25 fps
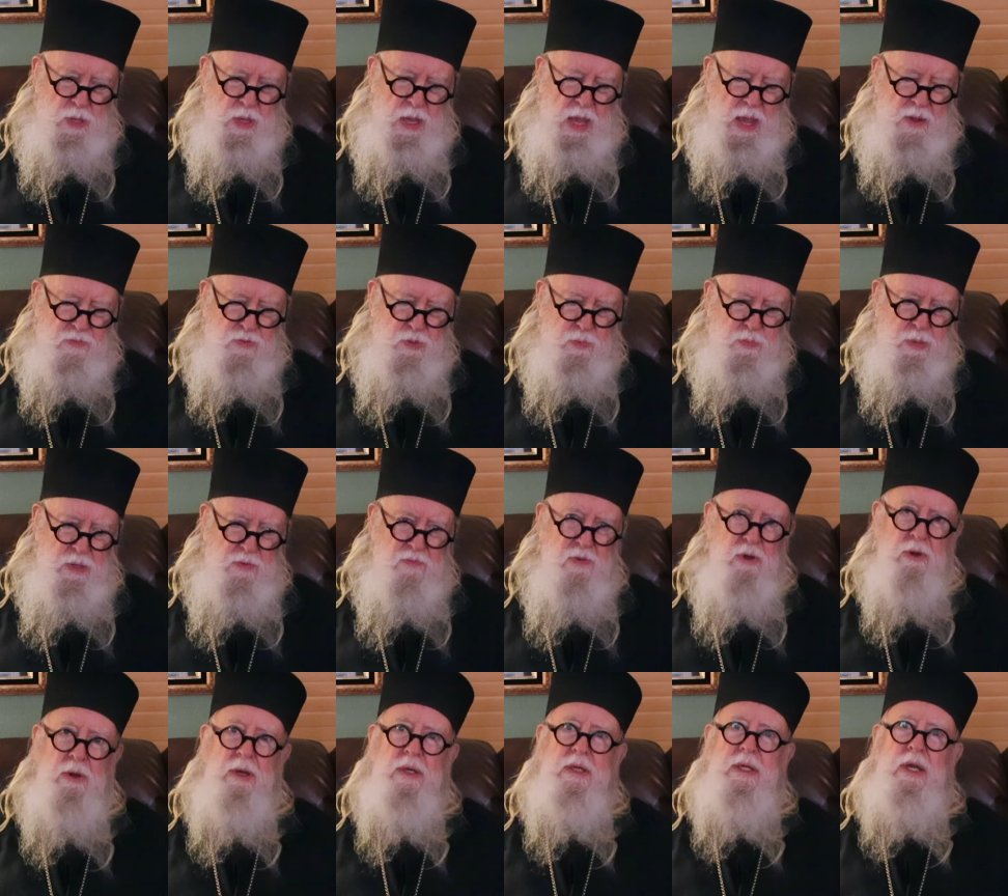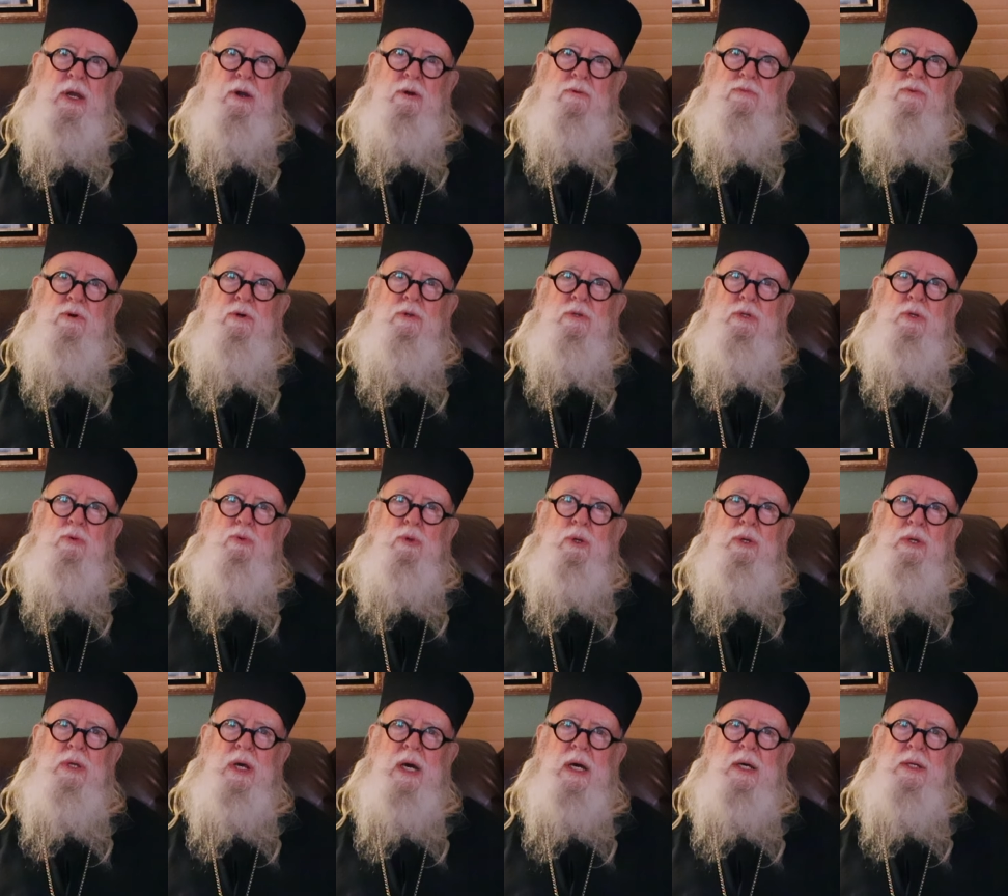we have to be very careful that
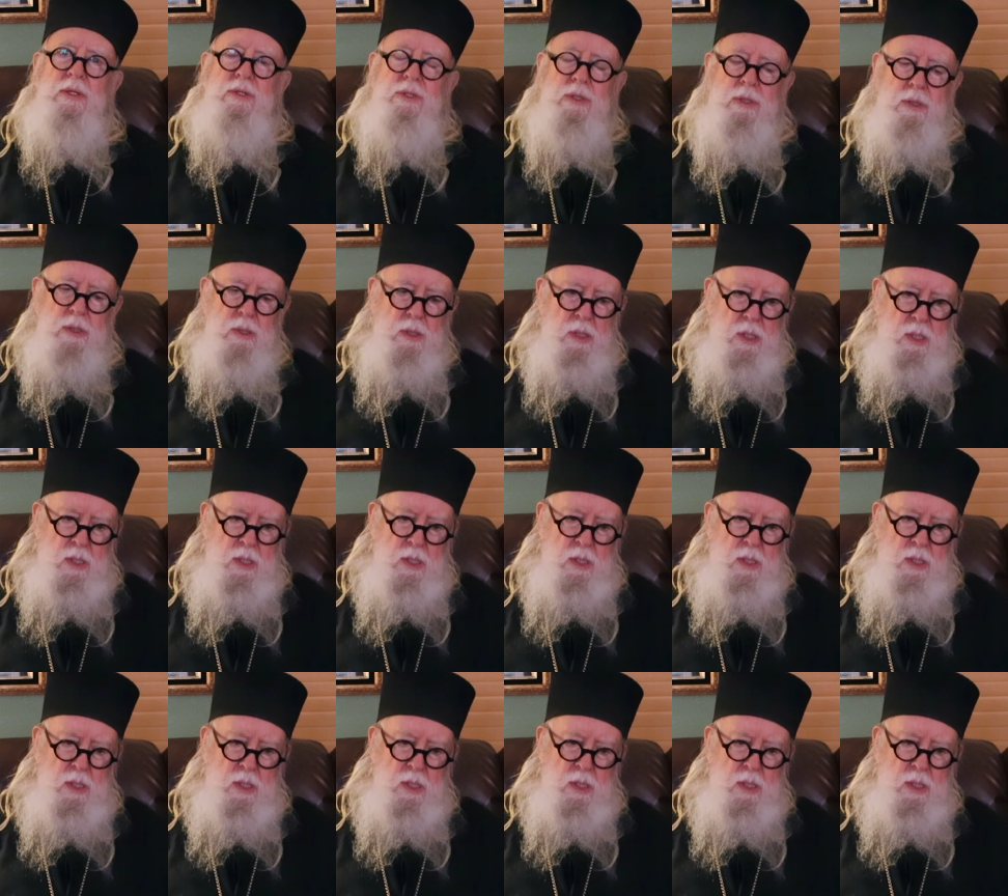we're not